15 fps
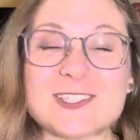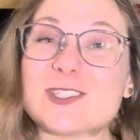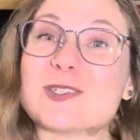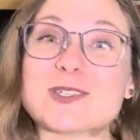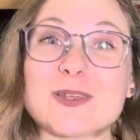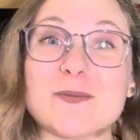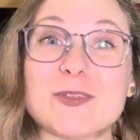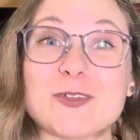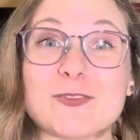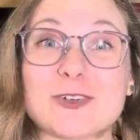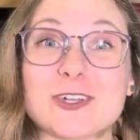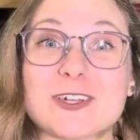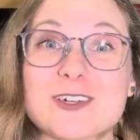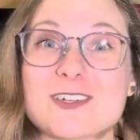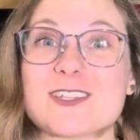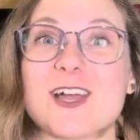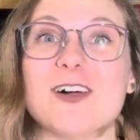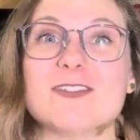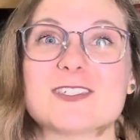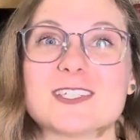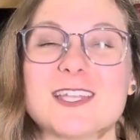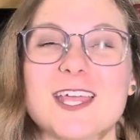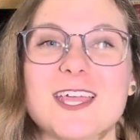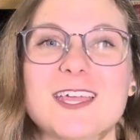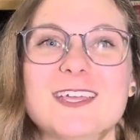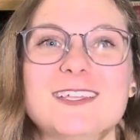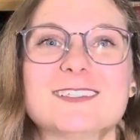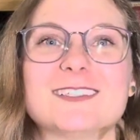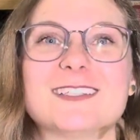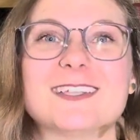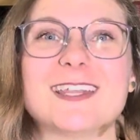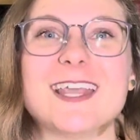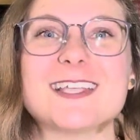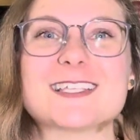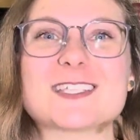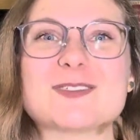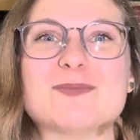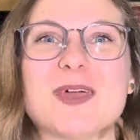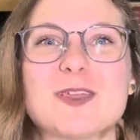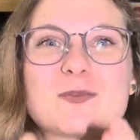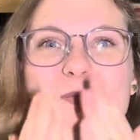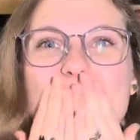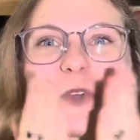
Do something for yourself today. Thanks, bye.